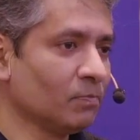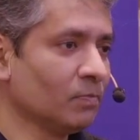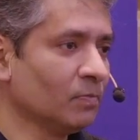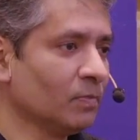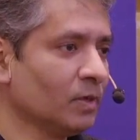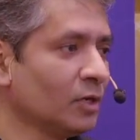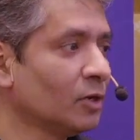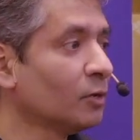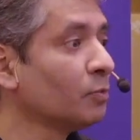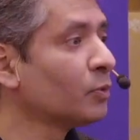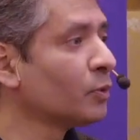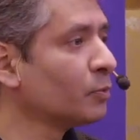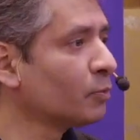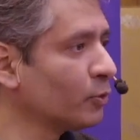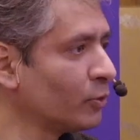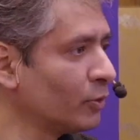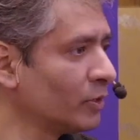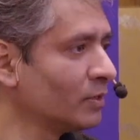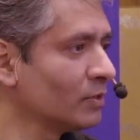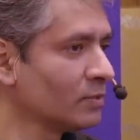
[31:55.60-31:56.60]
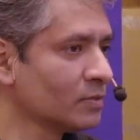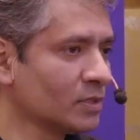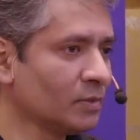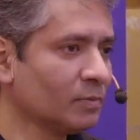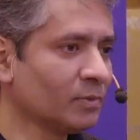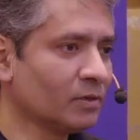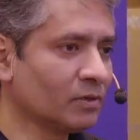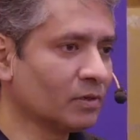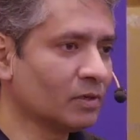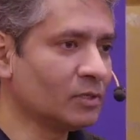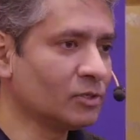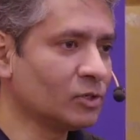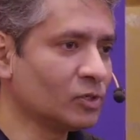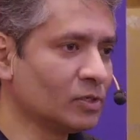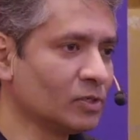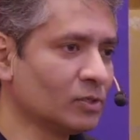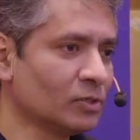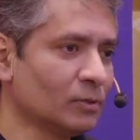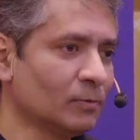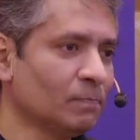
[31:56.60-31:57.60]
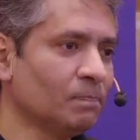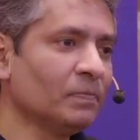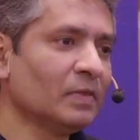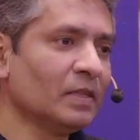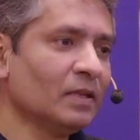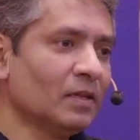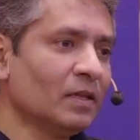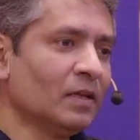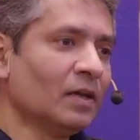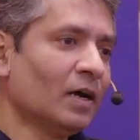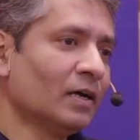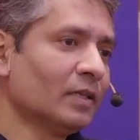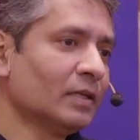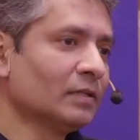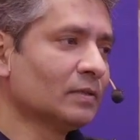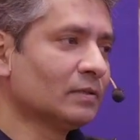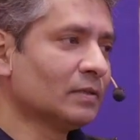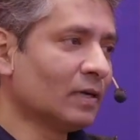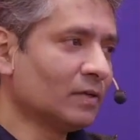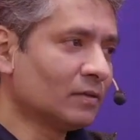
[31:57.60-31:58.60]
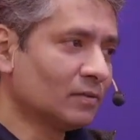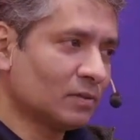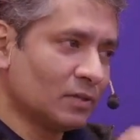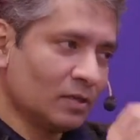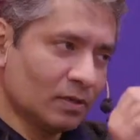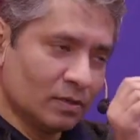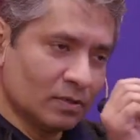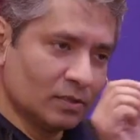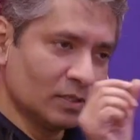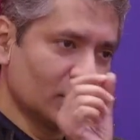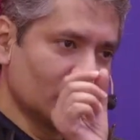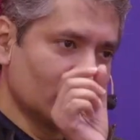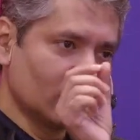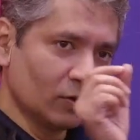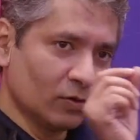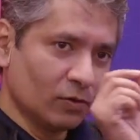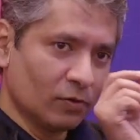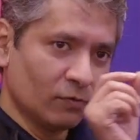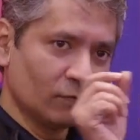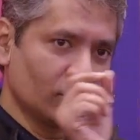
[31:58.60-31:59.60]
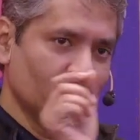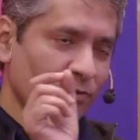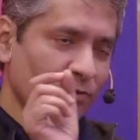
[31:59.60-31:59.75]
inappropriate in some other cultures. So I think that degree of